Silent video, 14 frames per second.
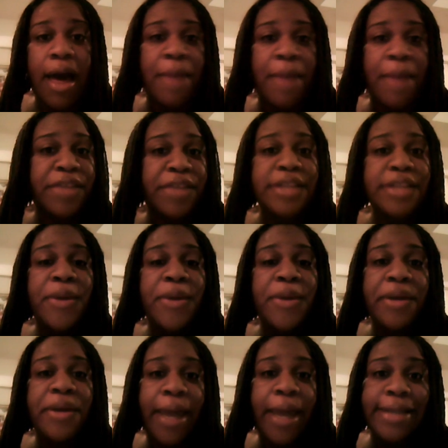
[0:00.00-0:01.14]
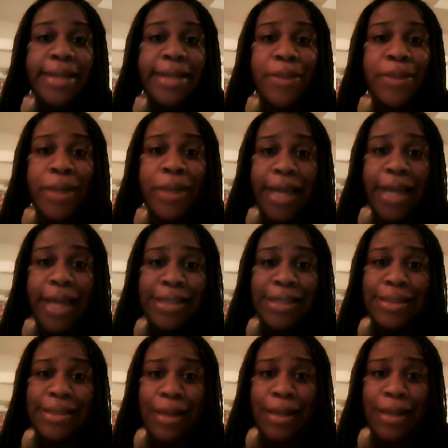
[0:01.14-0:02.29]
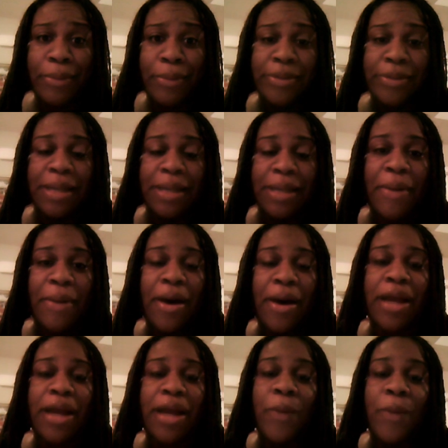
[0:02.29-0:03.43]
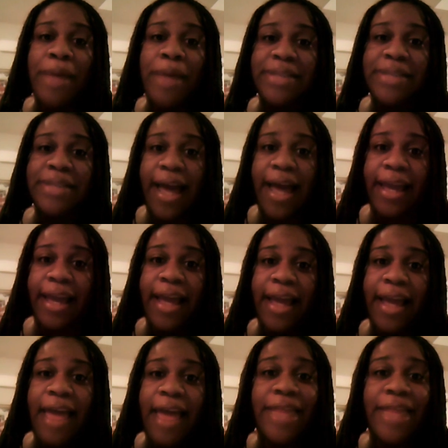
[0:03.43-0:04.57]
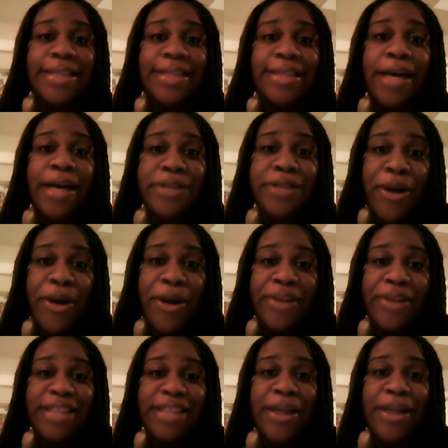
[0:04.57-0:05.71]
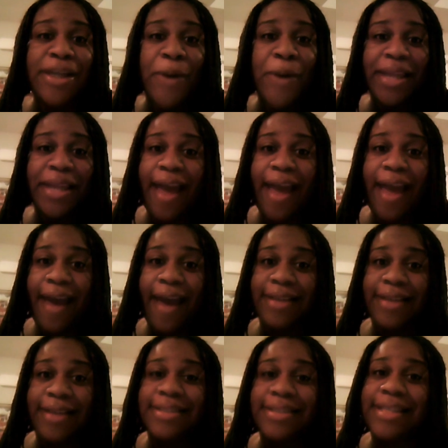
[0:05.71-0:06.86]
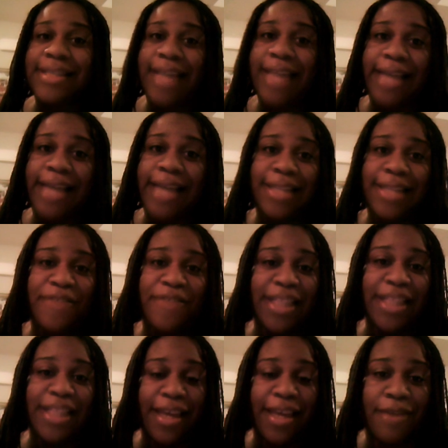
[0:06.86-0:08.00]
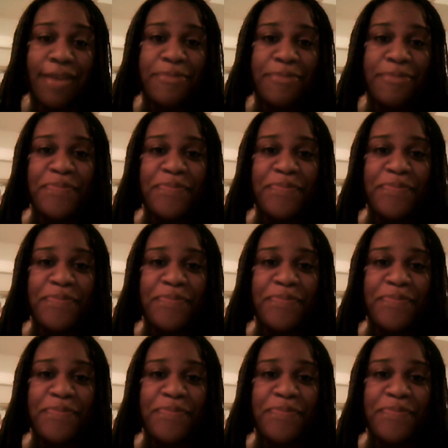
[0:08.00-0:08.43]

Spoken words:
Everything is going great until one day she stumbles upon a website that tells her that she only has 6 days left to live.